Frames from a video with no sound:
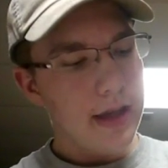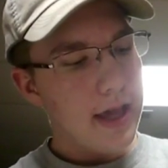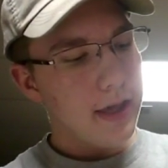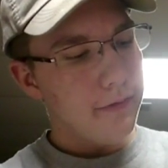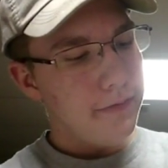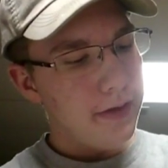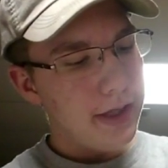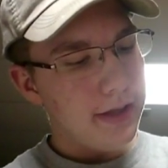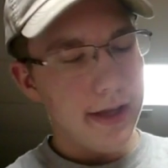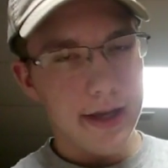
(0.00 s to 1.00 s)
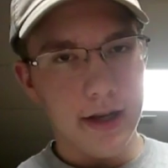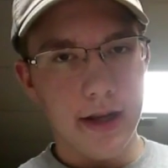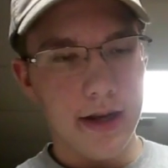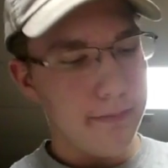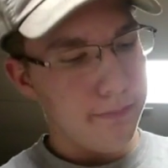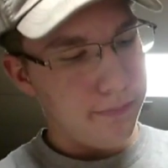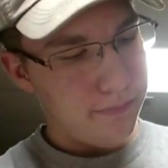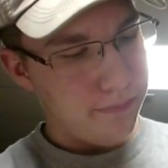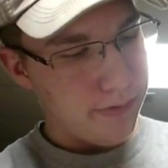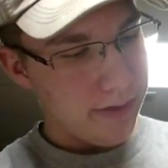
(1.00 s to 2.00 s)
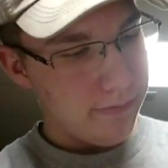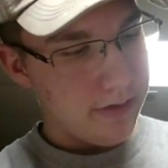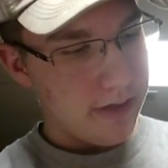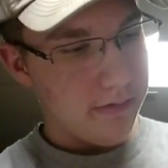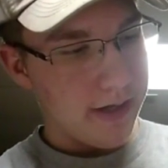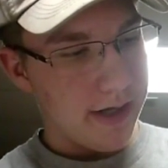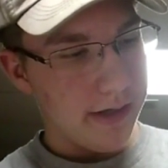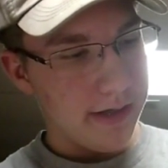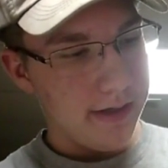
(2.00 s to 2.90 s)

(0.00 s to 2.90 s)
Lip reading: I can feel it clicking in there, but one, I don't hear it